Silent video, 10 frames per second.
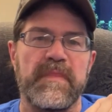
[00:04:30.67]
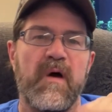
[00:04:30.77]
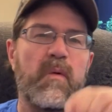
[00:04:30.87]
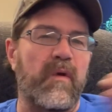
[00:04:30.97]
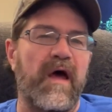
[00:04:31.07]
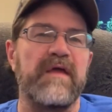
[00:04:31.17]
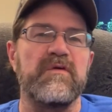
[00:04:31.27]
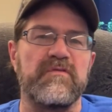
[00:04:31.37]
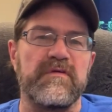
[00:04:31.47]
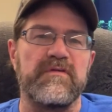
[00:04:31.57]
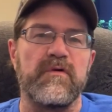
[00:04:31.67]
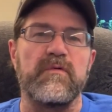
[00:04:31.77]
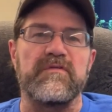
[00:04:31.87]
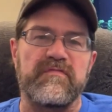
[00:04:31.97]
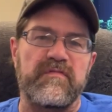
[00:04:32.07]
What I usually do
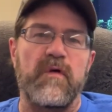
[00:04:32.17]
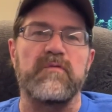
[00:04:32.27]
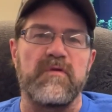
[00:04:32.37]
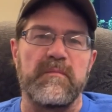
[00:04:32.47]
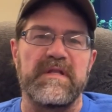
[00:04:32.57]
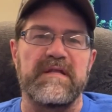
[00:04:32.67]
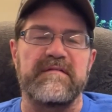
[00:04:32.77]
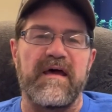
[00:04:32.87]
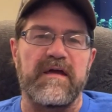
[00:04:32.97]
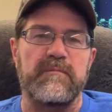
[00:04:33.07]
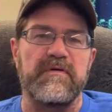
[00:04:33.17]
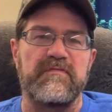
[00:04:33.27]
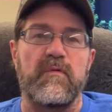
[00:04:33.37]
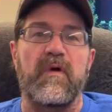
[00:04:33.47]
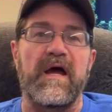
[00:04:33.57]
is float them in a tank
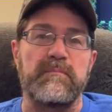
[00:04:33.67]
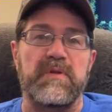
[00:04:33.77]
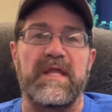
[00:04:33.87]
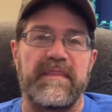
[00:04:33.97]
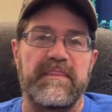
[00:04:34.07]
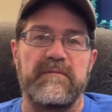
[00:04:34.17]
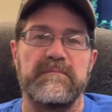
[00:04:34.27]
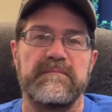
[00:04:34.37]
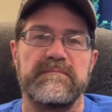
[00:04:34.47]
before I plant them.